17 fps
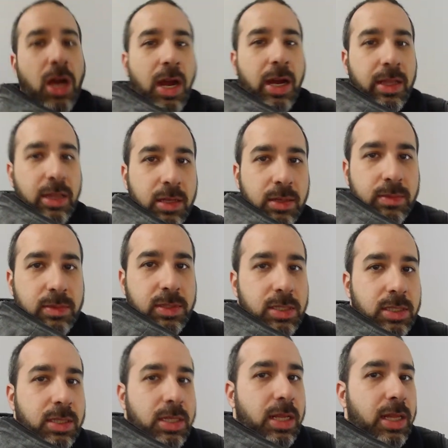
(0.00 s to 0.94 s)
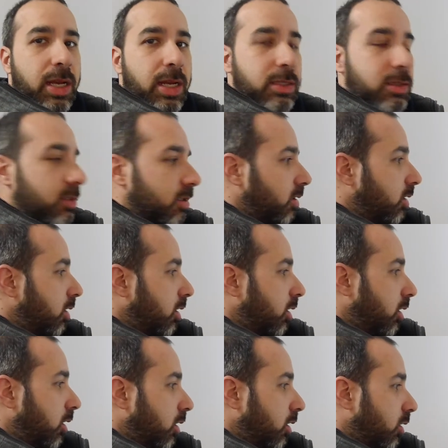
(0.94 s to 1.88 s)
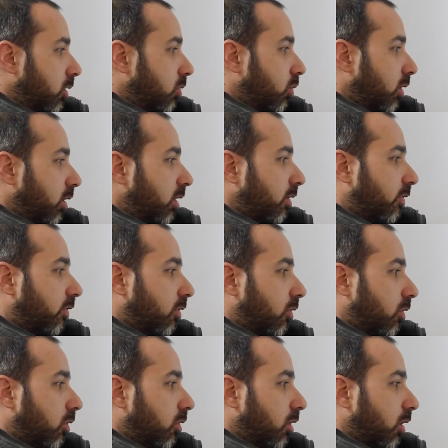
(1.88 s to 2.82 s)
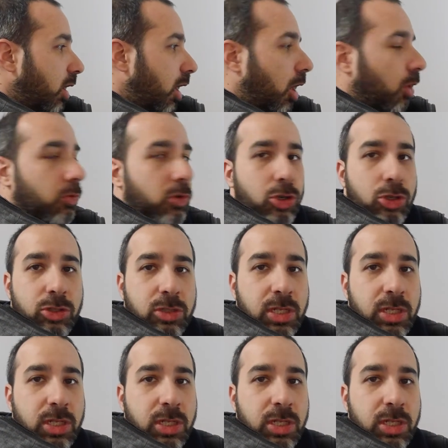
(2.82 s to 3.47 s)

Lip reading: items in the last 24 hours